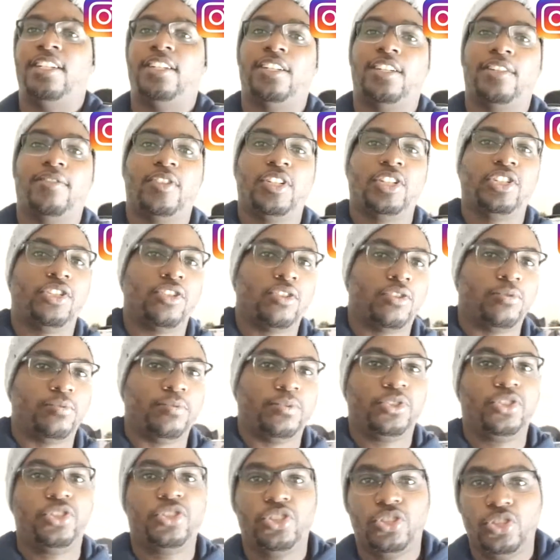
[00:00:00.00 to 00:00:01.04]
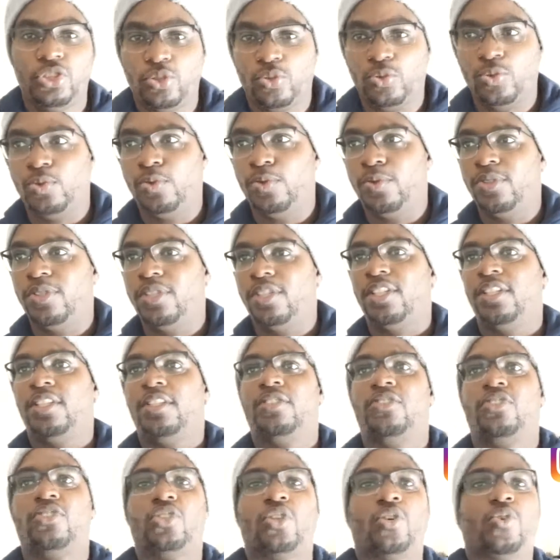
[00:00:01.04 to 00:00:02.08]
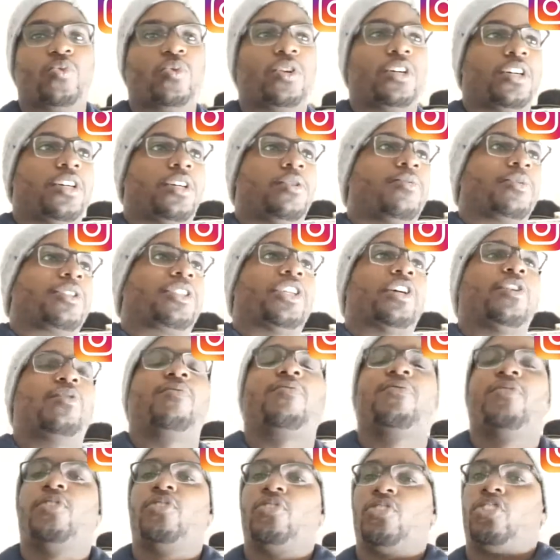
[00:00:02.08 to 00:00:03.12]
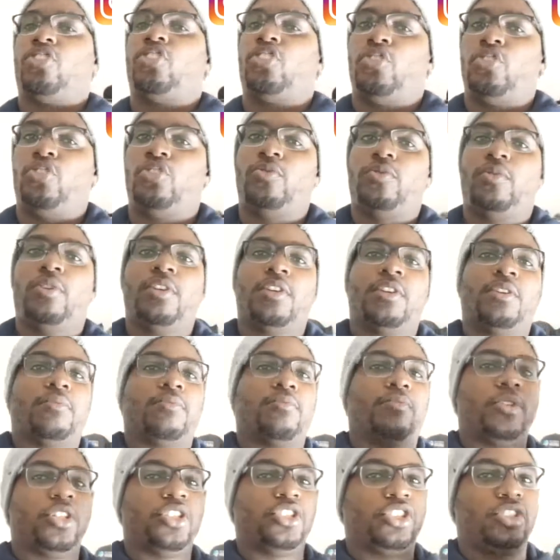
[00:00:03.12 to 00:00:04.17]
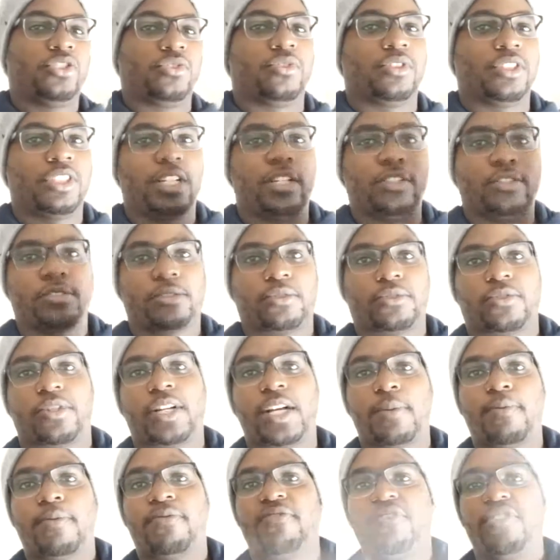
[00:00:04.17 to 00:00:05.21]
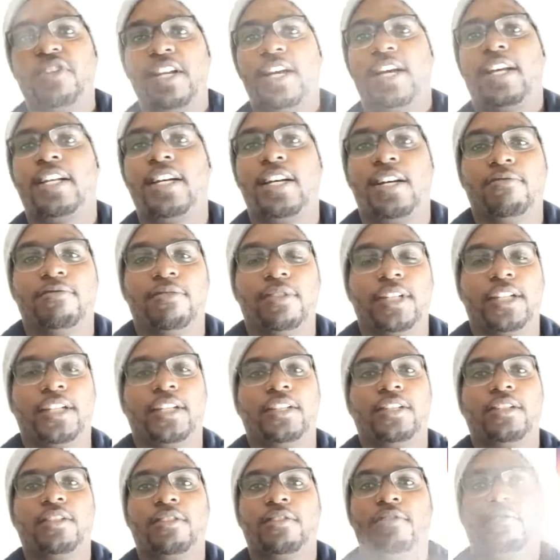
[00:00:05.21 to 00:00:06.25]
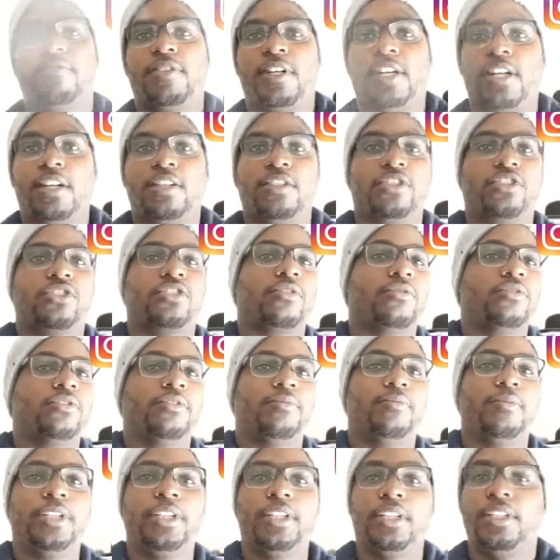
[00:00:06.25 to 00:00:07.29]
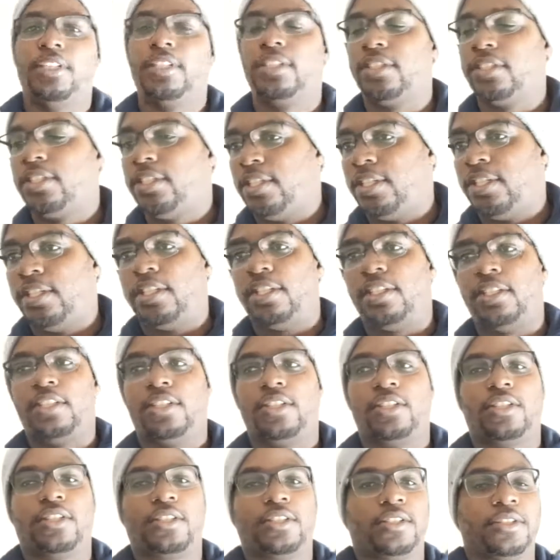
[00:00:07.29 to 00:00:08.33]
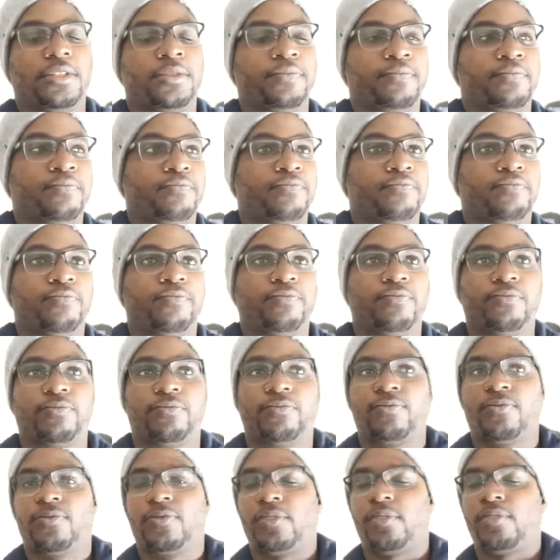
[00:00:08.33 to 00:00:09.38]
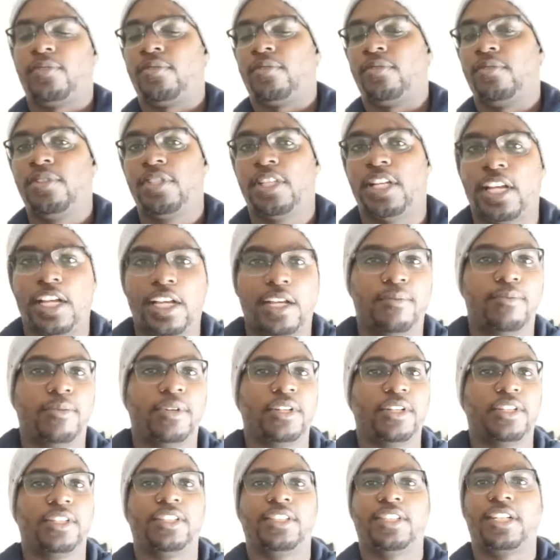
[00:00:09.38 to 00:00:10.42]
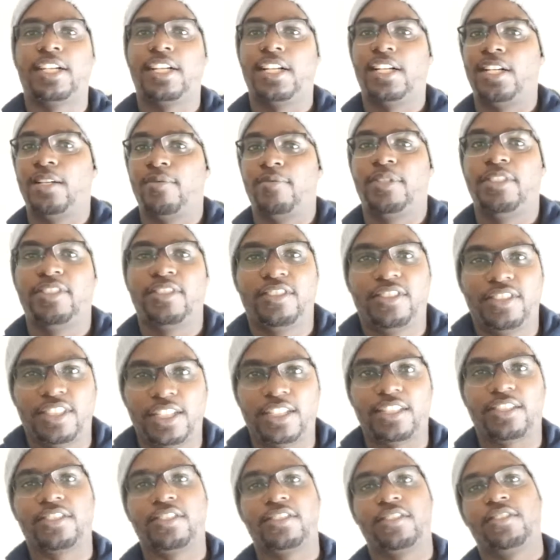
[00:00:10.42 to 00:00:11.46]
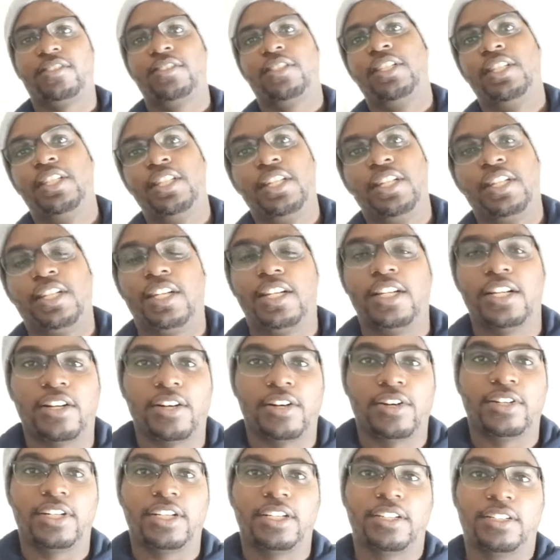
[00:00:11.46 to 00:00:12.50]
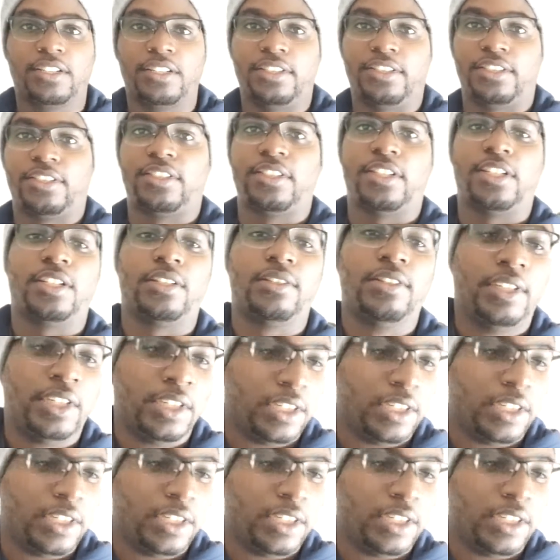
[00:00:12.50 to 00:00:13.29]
of a dope shoe. So uh, without further ado, make sure y'all subscribe if you're not already. Follow the social media. Uh, comment in the comment section and all that good stuff.